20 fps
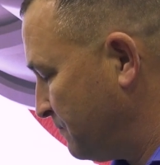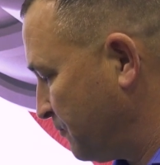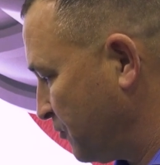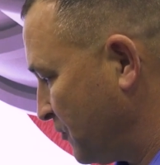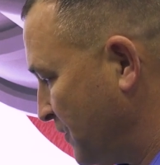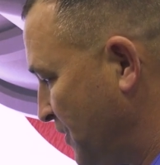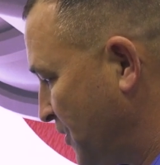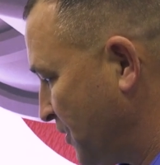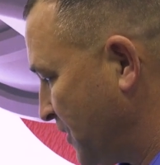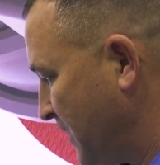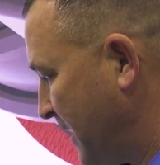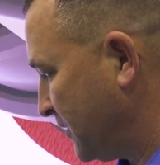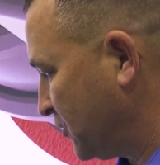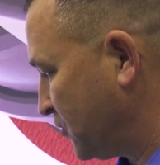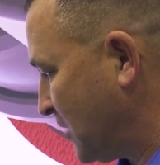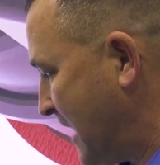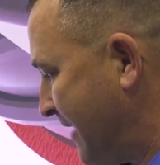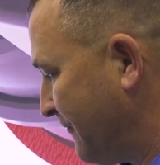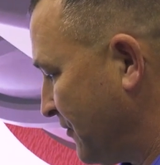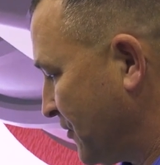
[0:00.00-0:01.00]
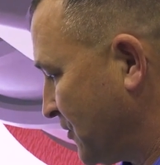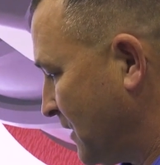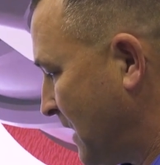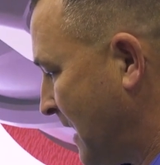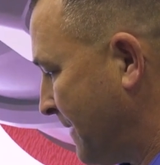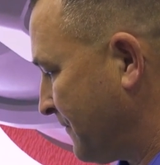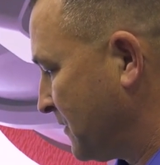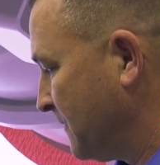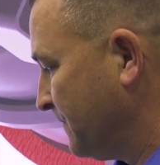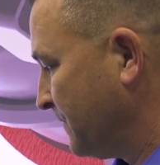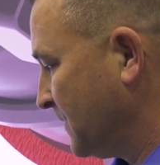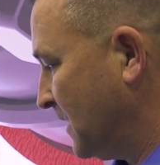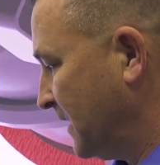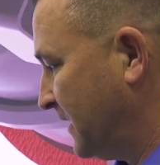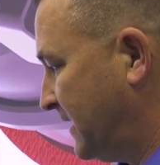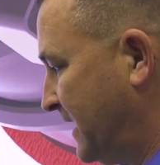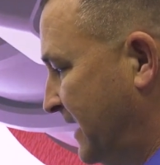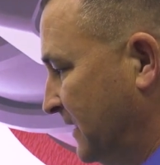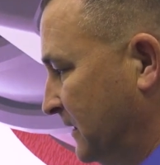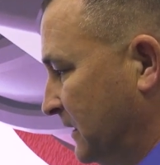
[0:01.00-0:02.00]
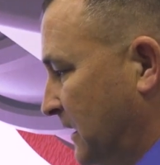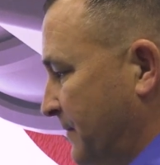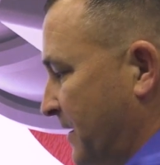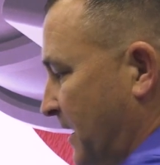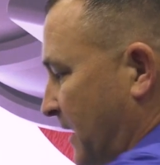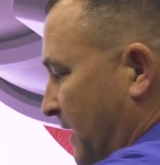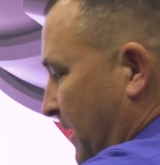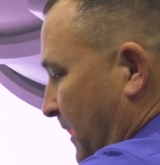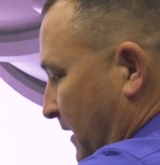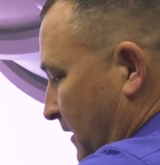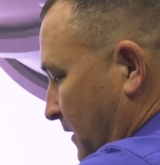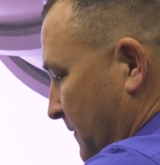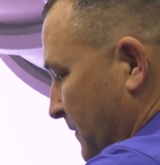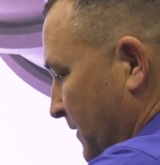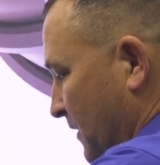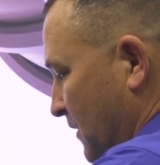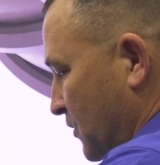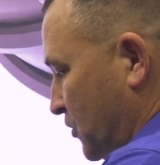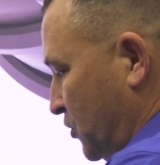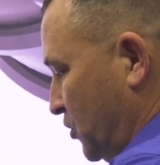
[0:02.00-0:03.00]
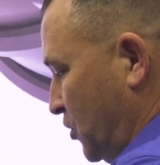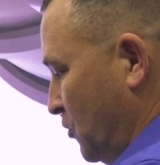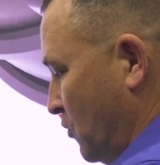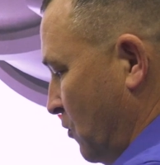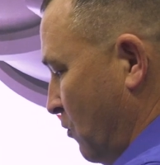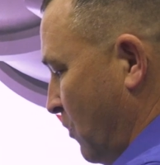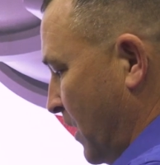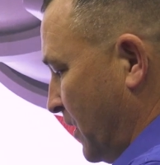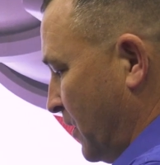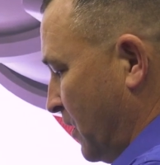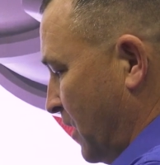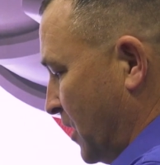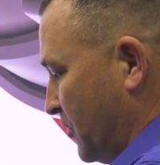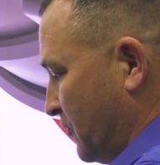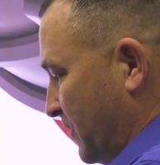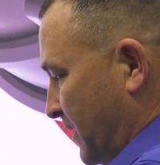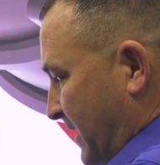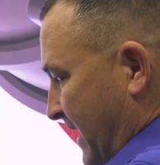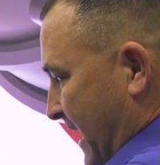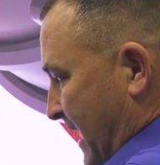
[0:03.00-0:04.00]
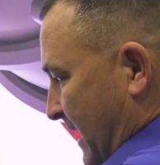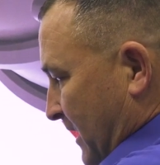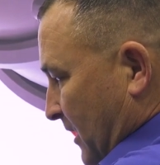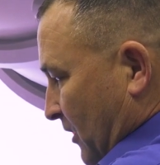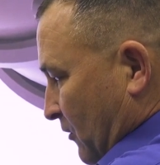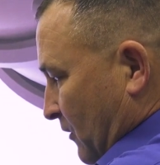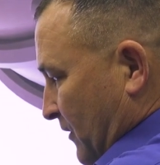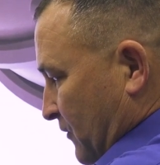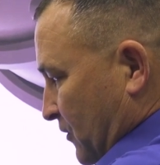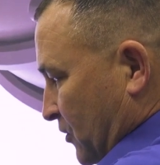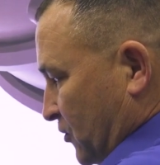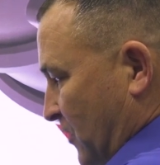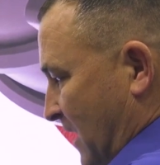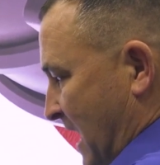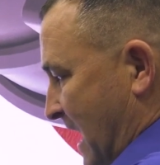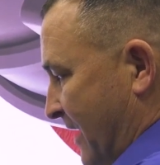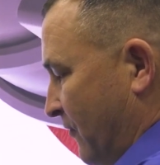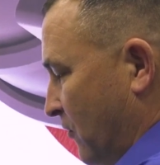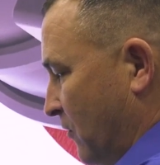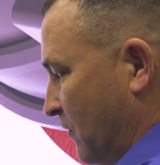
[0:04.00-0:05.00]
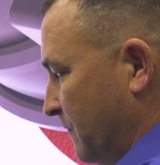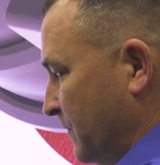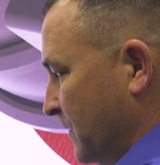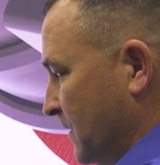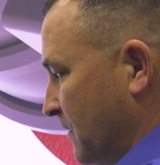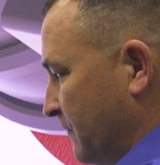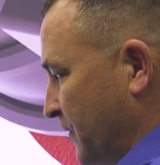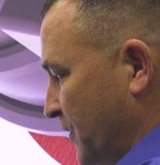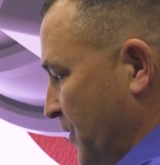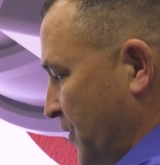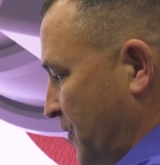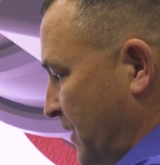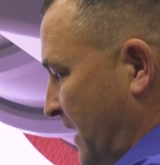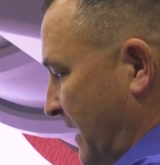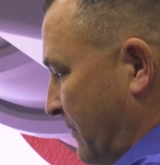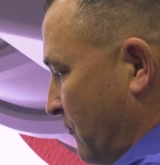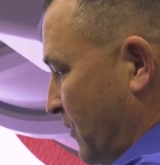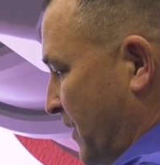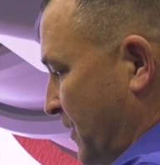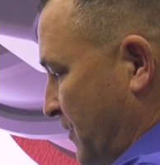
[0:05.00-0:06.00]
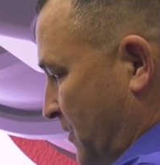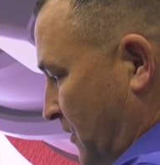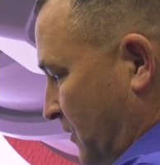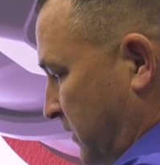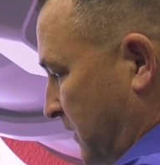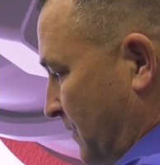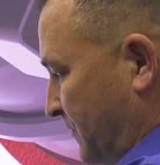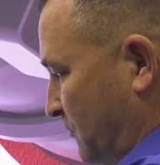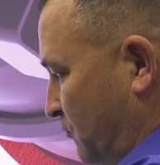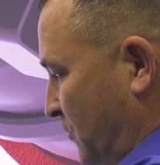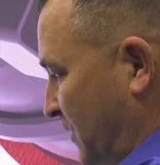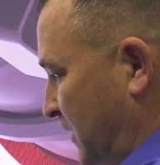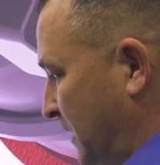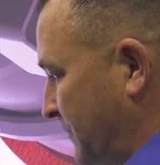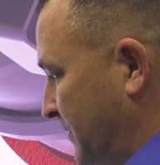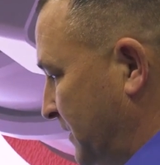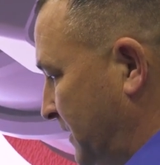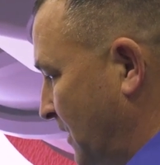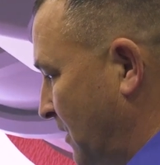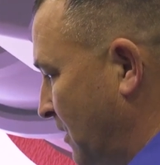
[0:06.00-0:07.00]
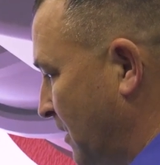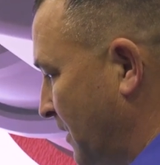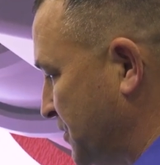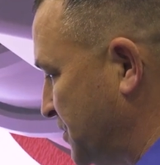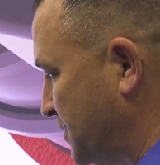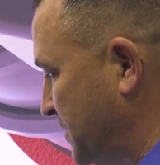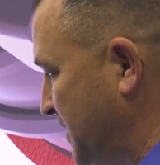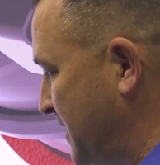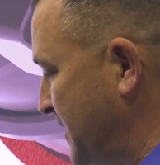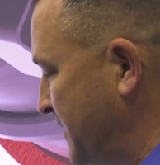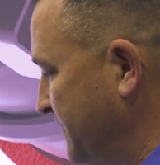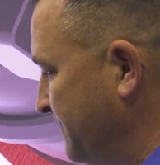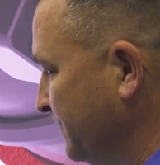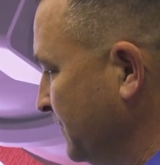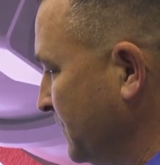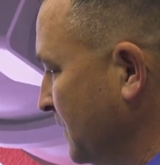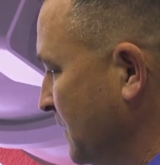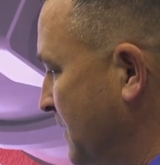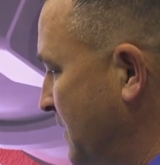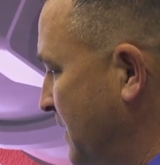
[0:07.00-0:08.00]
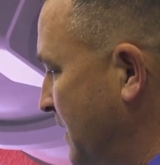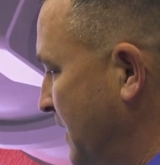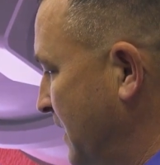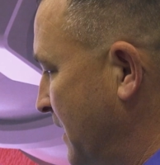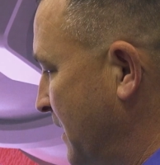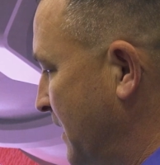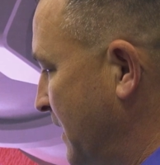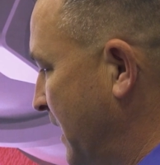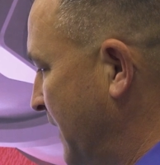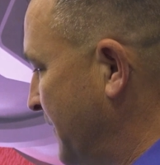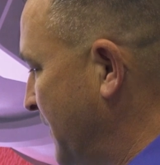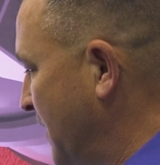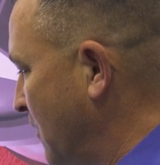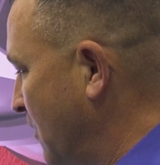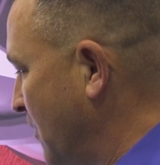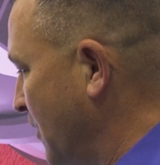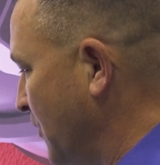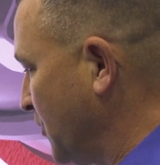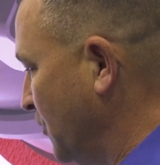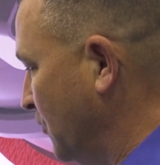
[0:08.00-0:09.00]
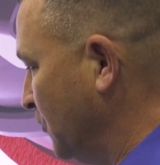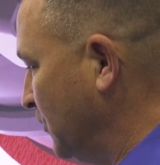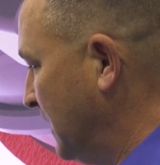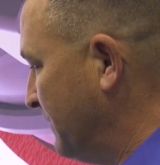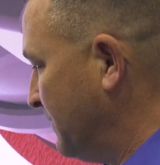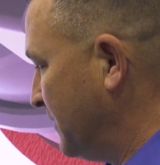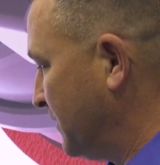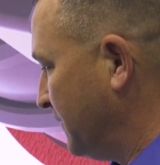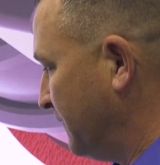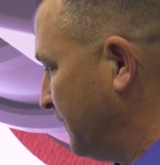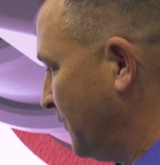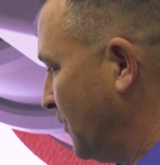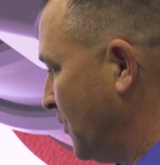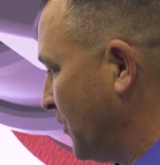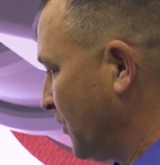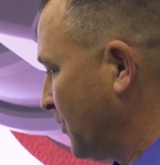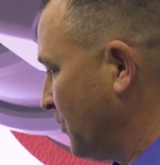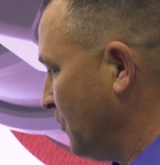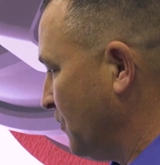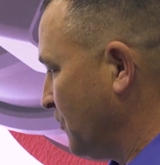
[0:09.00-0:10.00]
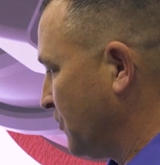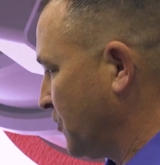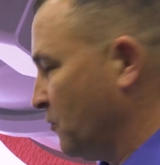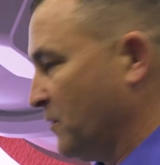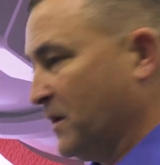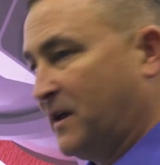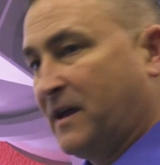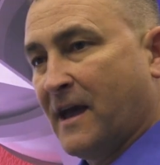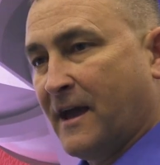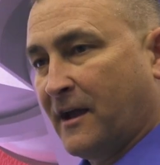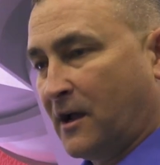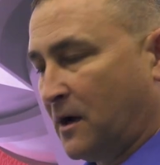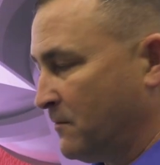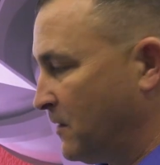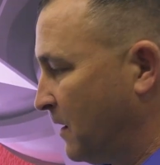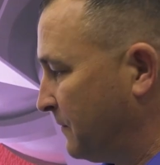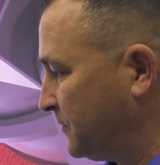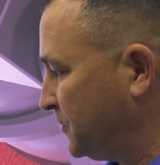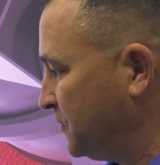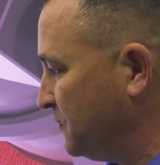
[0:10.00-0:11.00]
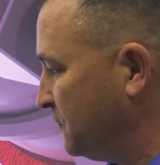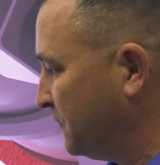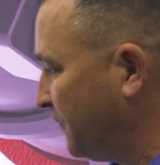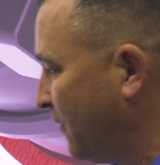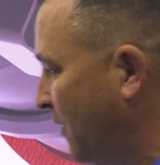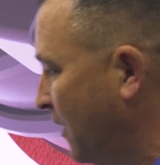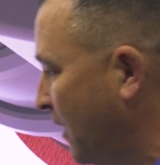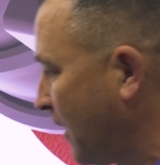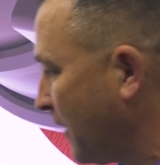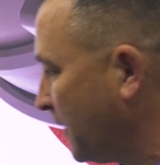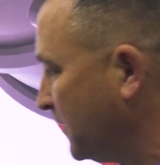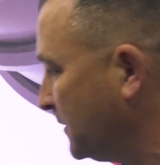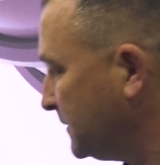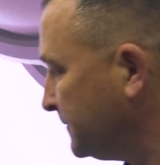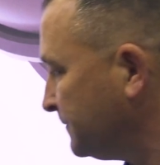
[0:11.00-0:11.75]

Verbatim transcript: preset travel stops, again limiting to 180 degrees of travel for the same reasons we limit the RC and then also limit the vertical so we can't come up too far.